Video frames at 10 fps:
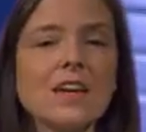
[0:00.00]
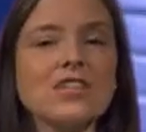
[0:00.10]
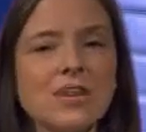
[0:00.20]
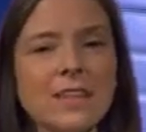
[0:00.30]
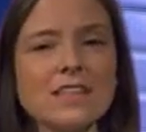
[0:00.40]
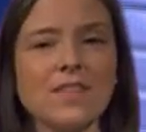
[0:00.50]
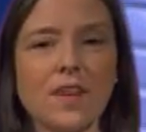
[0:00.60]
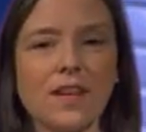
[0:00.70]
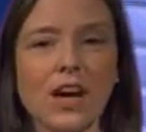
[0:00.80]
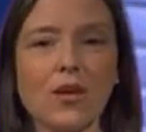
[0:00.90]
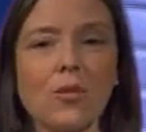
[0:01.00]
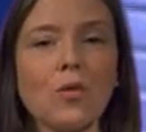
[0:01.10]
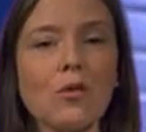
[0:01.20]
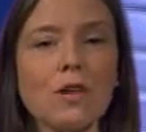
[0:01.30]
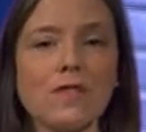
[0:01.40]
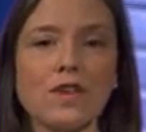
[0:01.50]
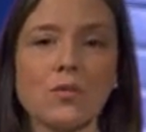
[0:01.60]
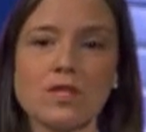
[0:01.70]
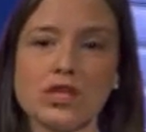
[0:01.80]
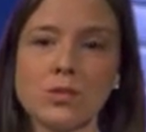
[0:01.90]
During this video, we'll review
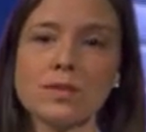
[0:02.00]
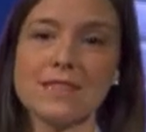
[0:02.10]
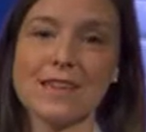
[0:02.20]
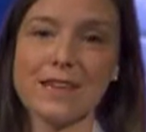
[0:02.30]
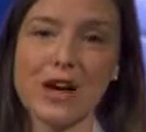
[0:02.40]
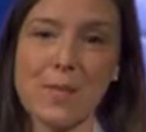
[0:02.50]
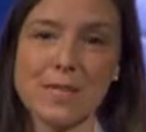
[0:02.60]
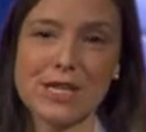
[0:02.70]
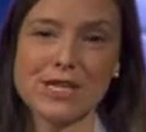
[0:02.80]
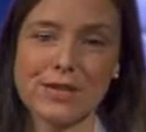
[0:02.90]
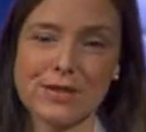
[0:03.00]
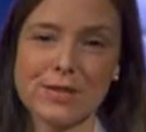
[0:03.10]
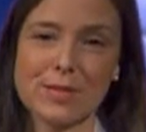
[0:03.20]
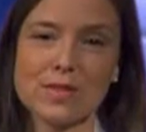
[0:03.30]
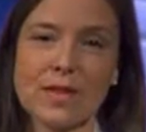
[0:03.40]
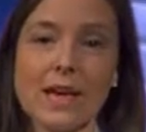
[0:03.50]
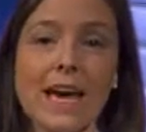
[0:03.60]
what you will see in the competition rooms